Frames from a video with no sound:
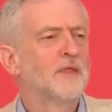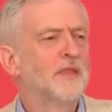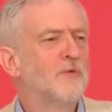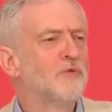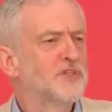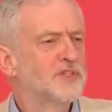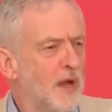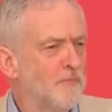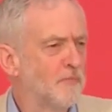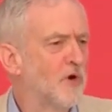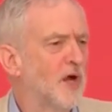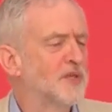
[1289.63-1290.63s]
They would
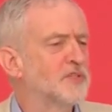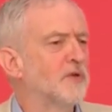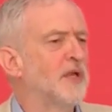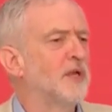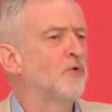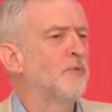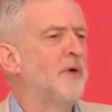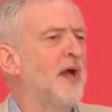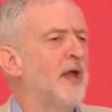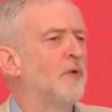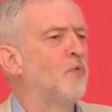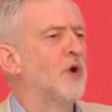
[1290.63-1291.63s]
dump rights on equal
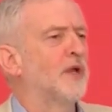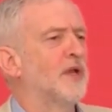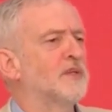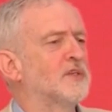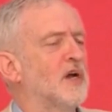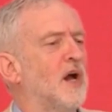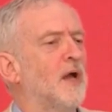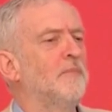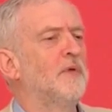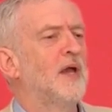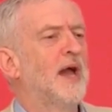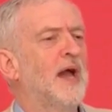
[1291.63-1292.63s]
pay, working time,
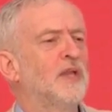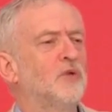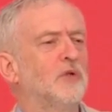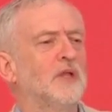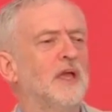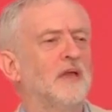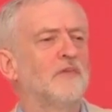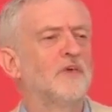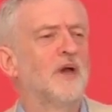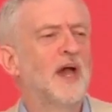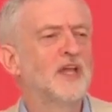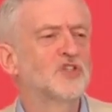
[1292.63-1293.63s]
annual leave,
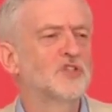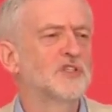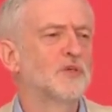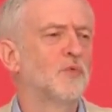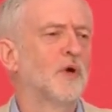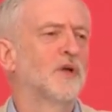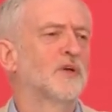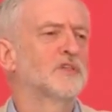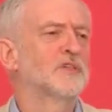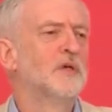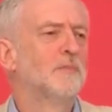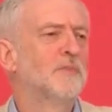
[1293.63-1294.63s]
agency
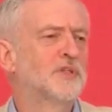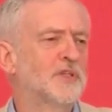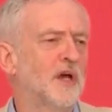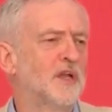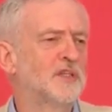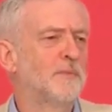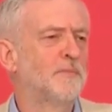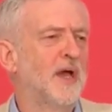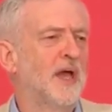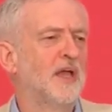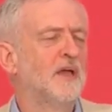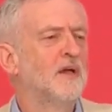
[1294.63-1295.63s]
workers, maternity
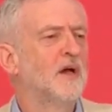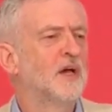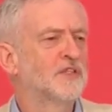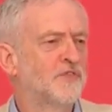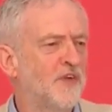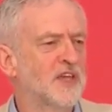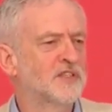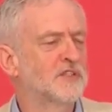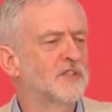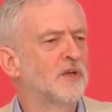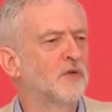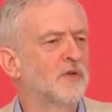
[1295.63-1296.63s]
pay as fast
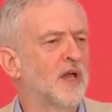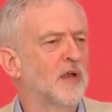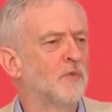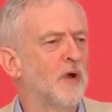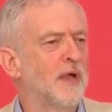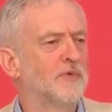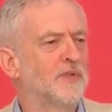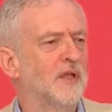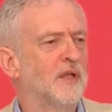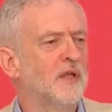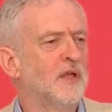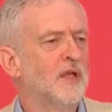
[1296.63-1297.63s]
as they could get away with it.